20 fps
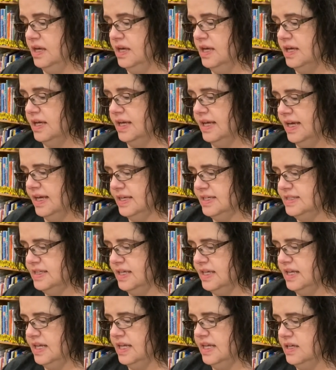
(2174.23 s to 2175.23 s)
kicked
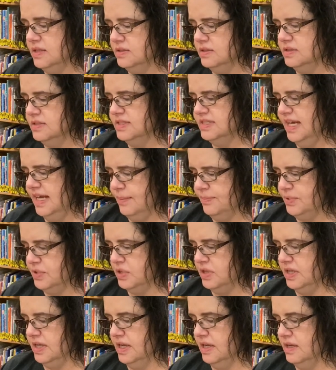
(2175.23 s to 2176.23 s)
it
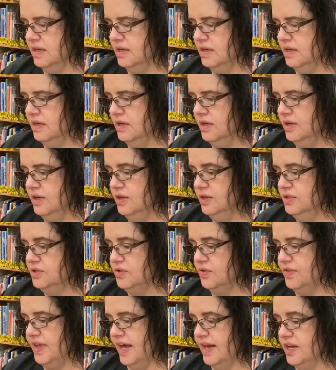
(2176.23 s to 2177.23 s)
ill-temperedly so
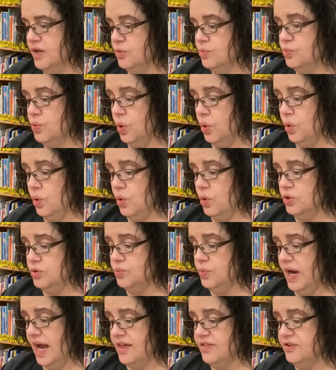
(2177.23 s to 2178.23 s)
that it rolled
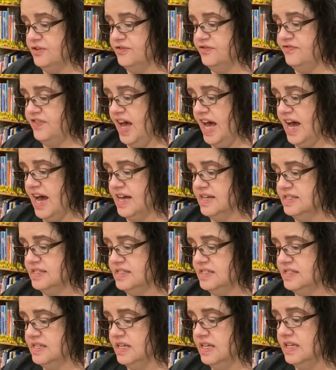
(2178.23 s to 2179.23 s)
rather
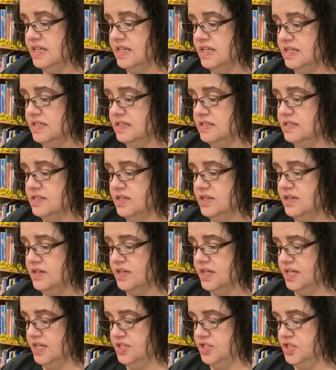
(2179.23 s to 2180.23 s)
fast into their
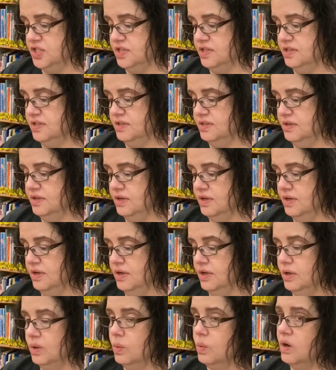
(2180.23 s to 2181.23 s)
kitchen,
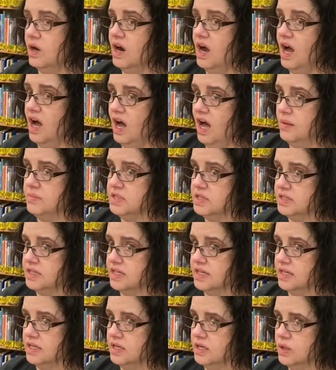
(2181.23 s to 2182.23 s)
where
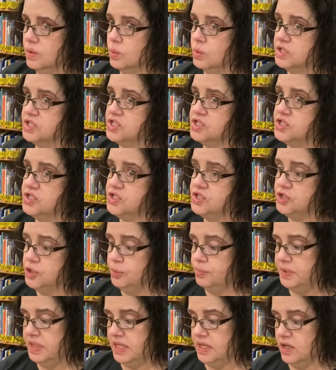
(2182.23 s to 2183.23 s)
Homily was
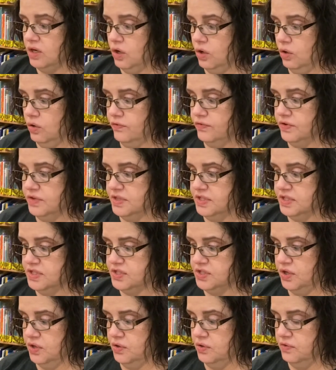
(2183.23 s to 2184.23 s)
stooping over the
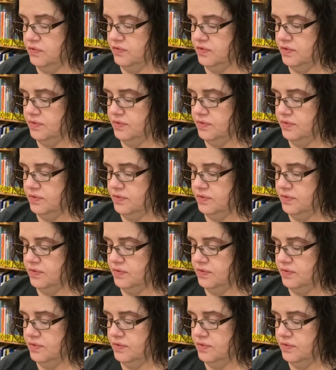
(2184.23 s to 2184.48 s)
stove.